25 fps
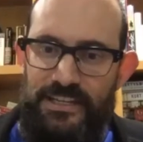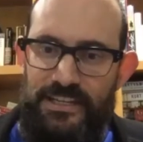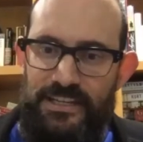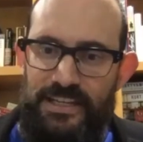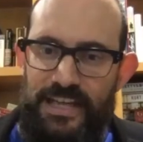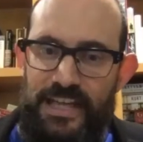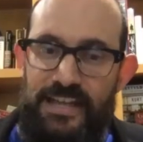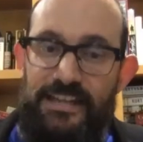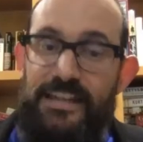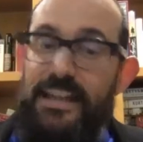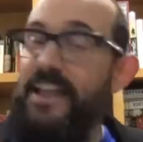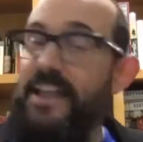
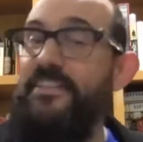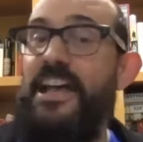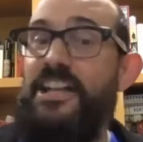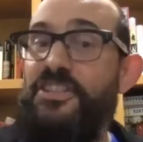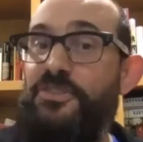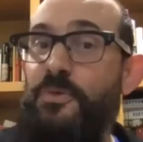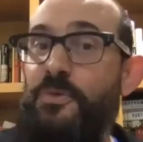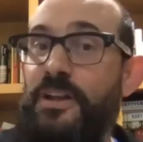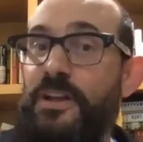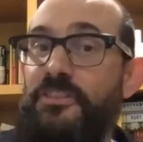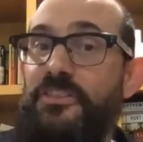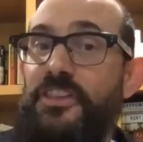And that's
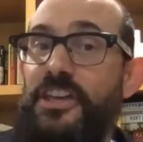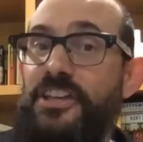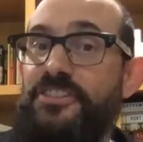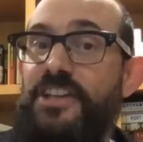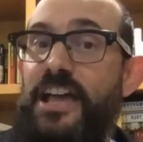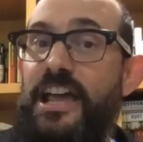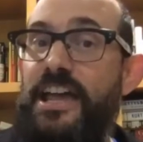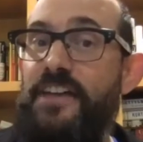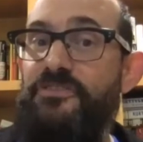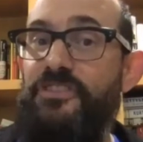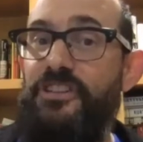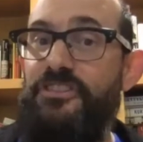one of the things I
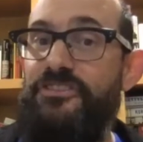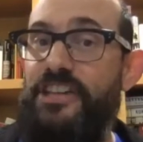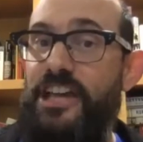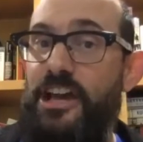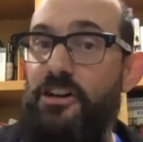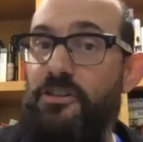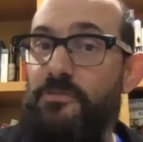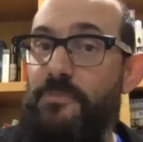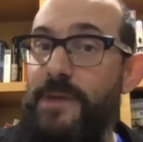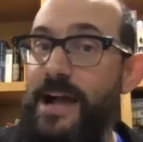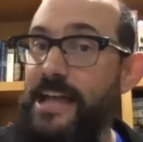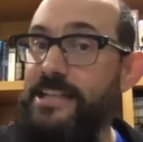have to
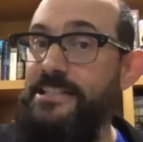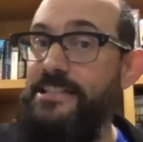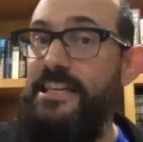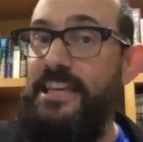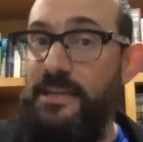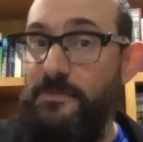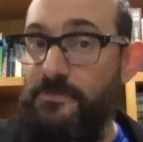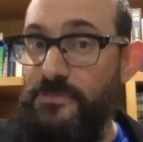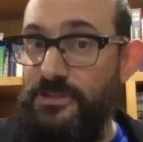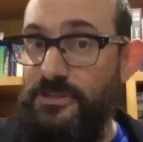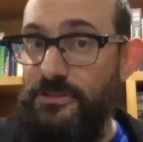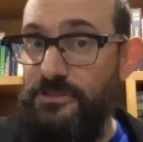tell my
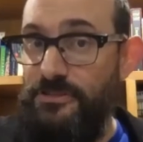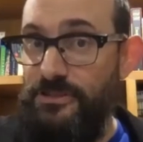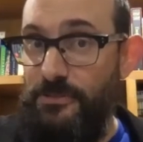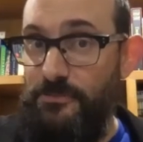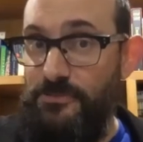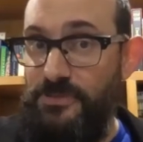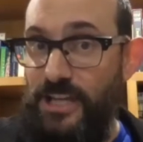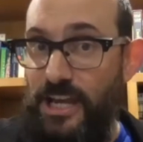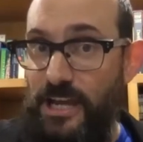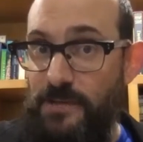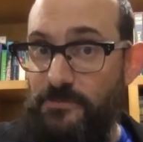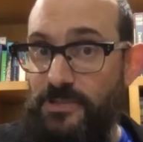teams
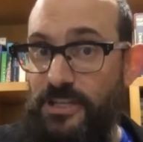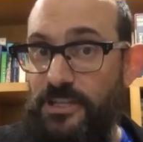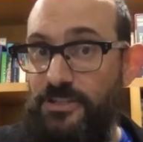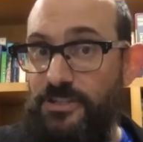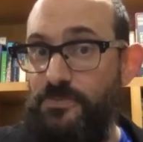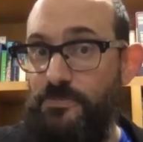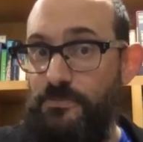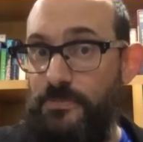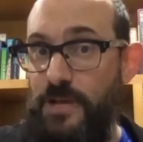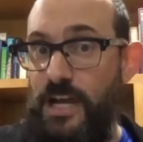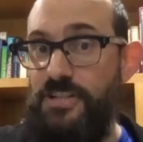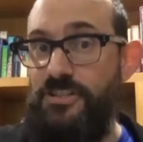sometimes. That's
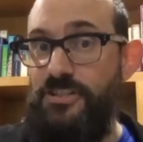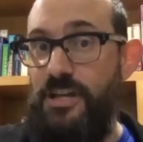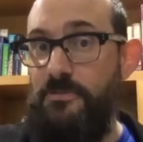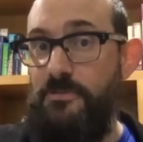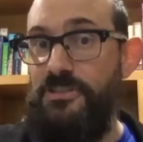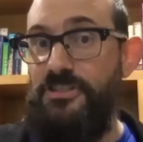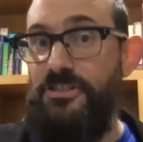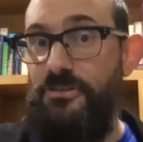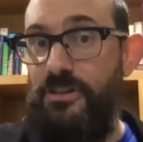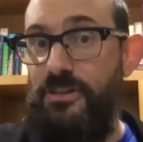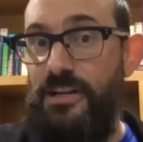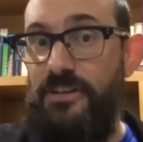my job
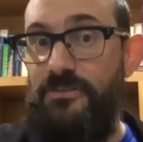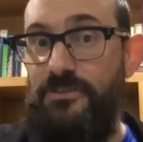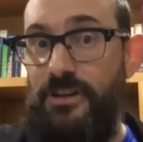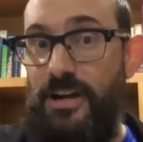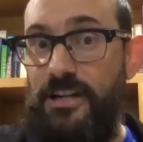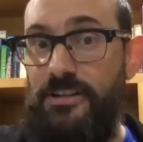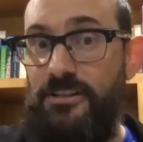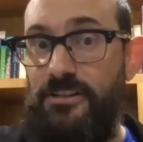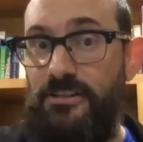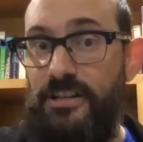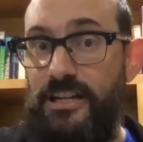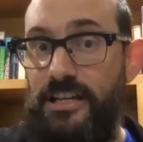as a creative
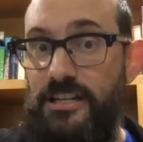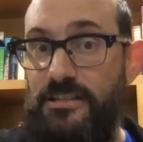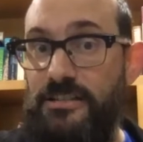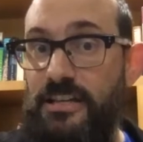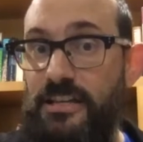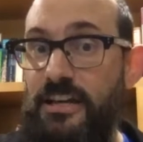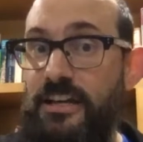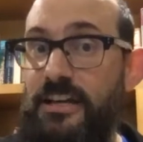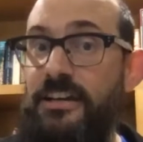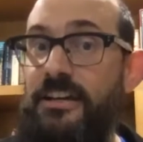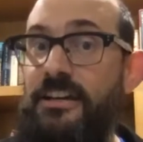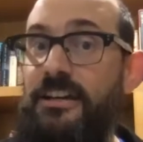director is
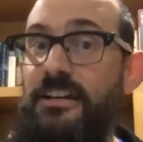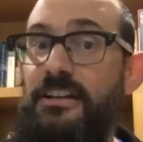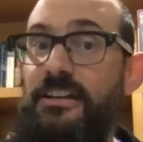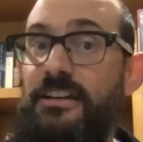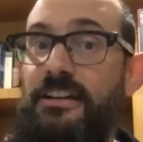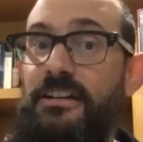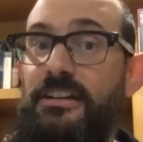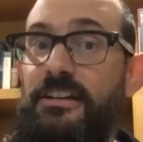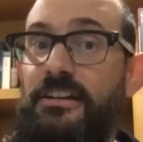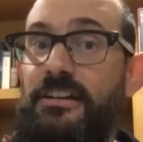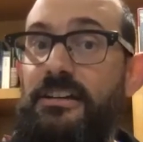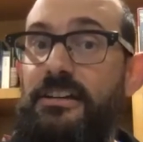
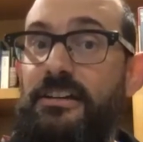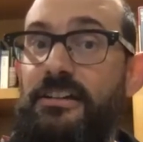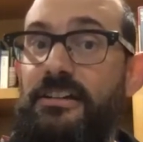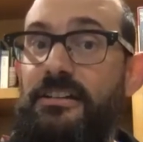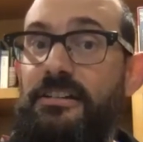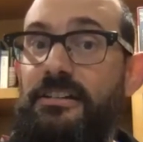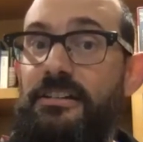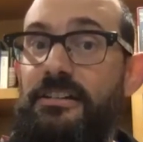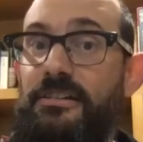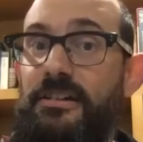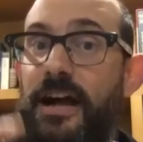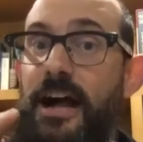
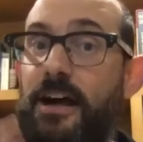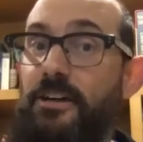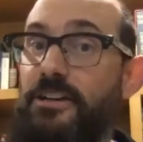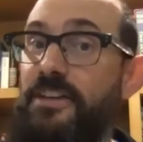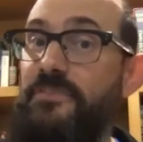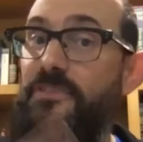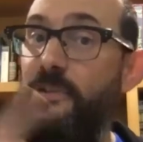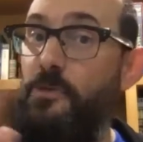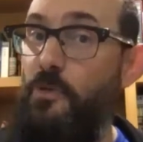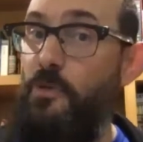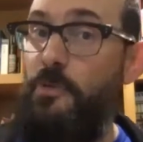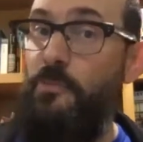I'll give
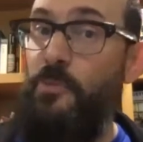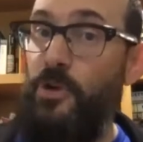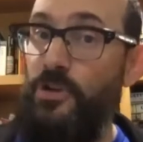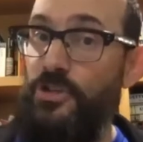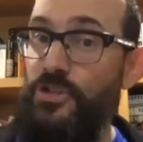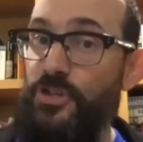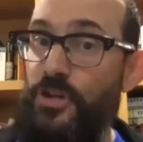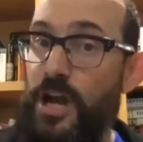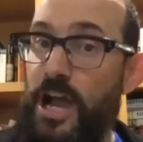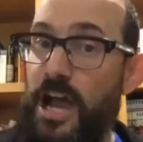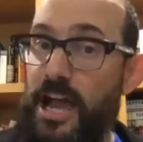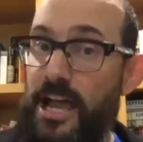it one more
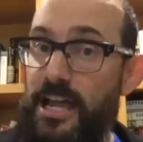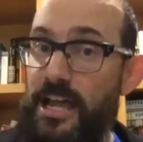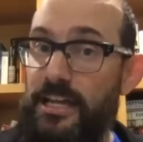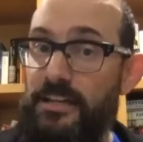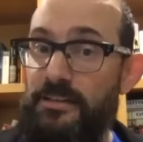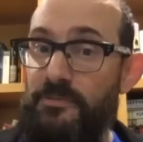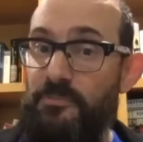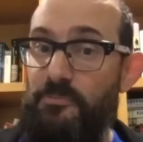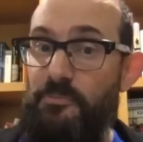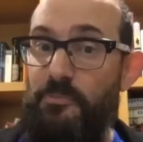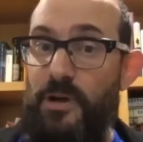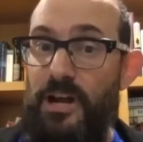try,
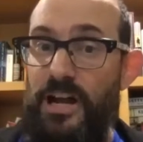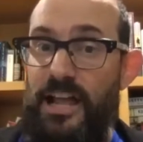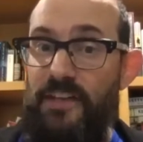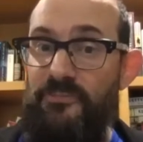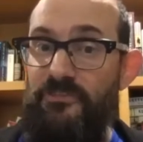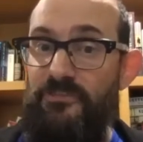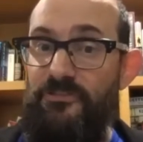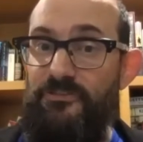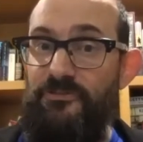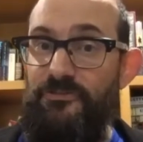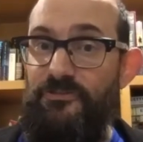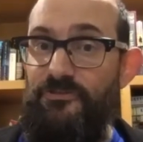but
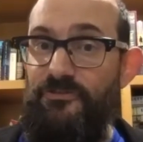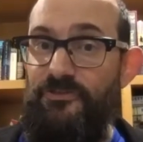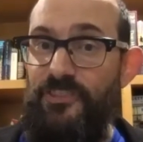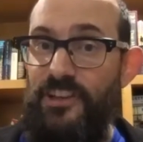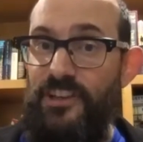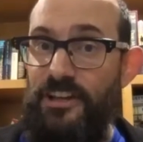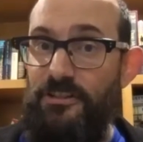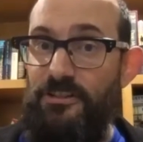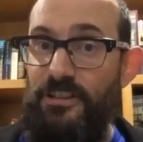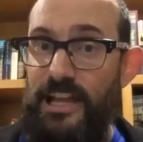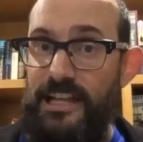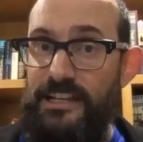I
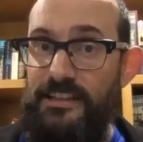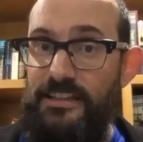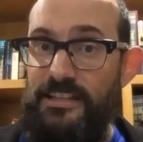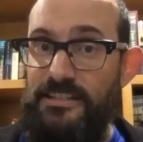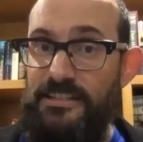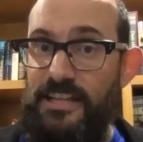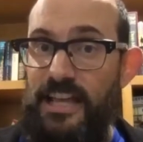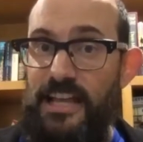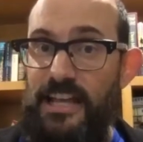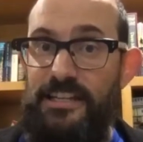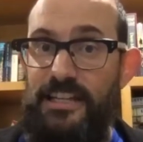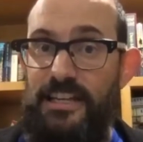feel like this
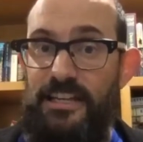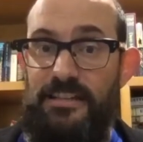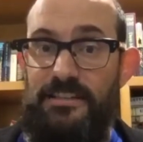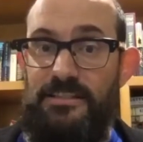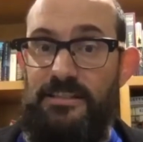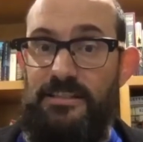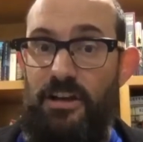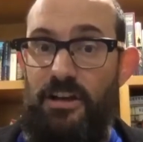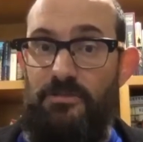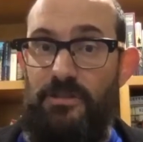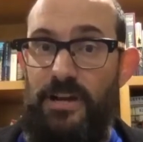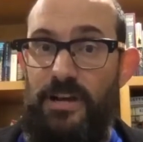idea is
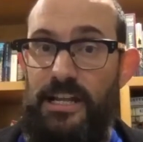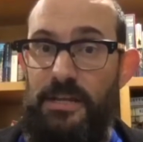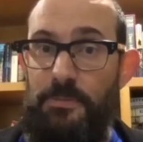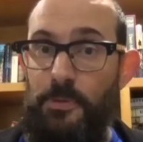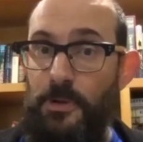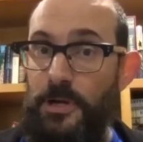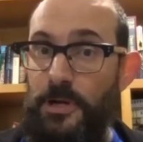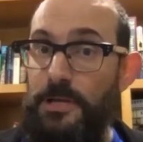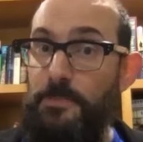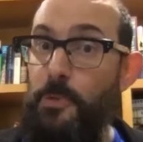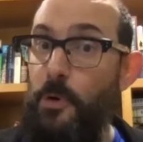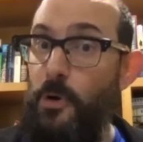already
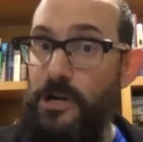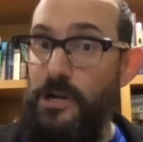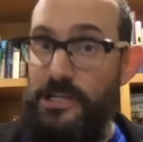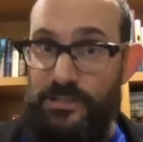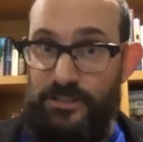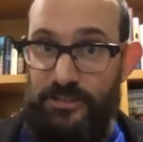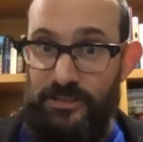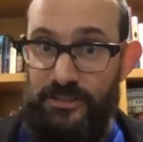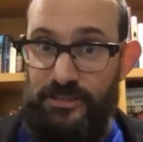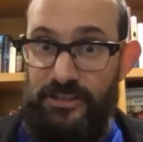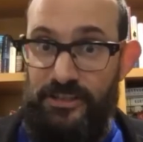pretty poisoned.